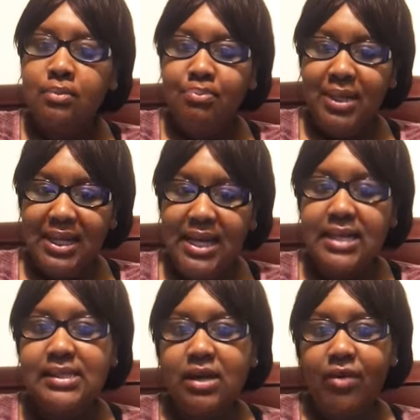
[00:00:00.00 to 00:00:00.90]

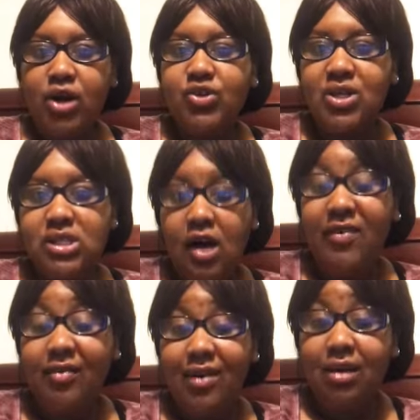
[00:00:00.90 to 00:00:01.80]
please surround yourself
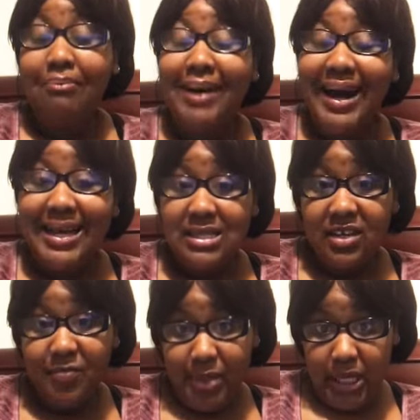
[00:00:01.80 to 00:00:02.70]
around
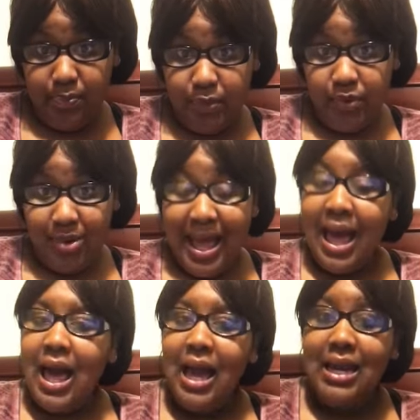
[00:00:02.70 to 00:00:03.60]
positive people
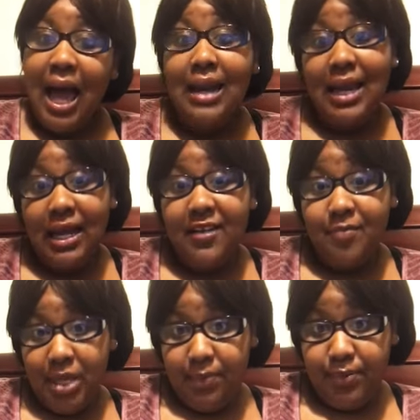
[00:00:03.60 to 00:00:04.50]
and not
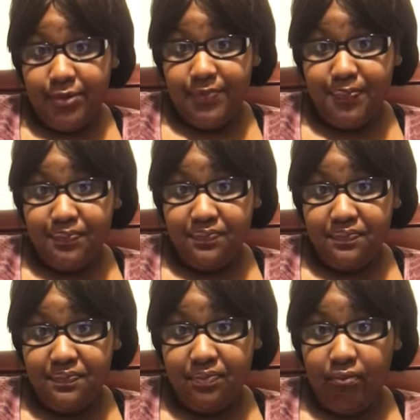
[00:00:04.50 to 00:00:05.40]
negative people.
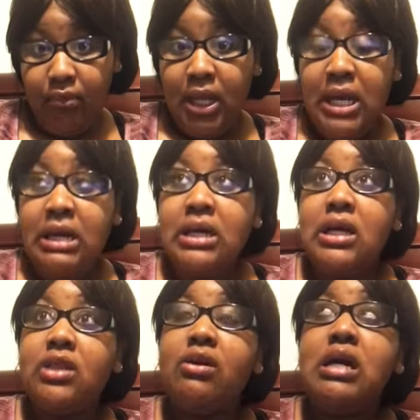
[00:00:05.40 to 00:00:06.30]

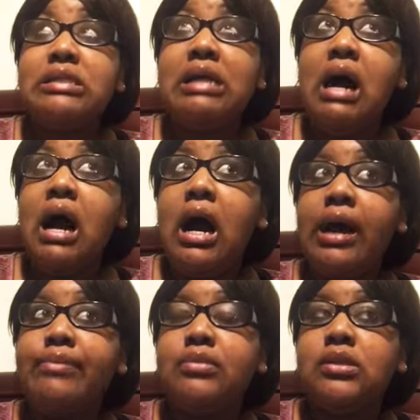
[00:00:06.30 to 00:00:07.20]
There are
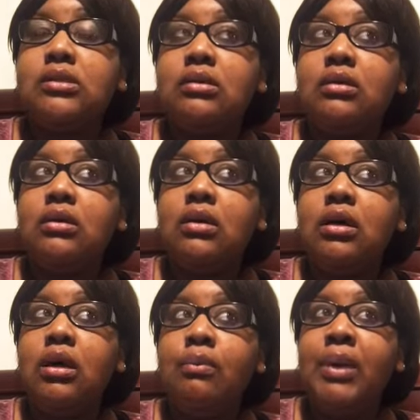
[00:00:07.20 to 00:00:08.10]
times
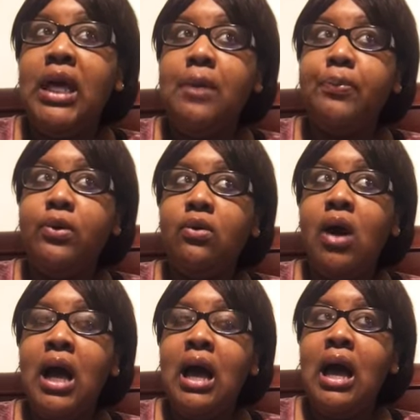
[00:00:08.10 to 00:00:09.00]

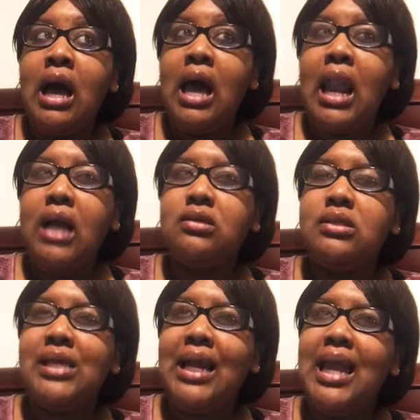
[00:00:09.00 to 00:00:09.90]
people like to
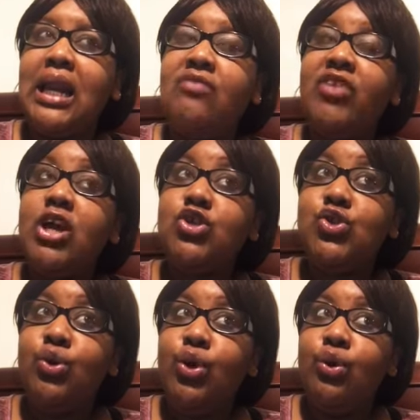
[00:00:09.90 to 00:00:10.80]
say negative
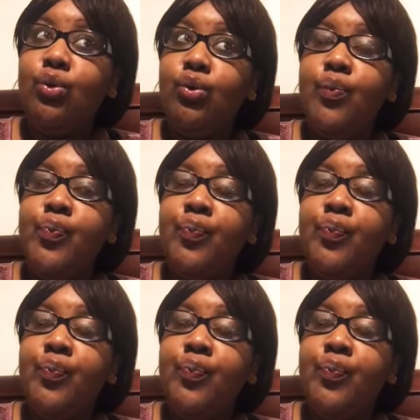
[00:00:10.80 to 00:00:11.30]
things to you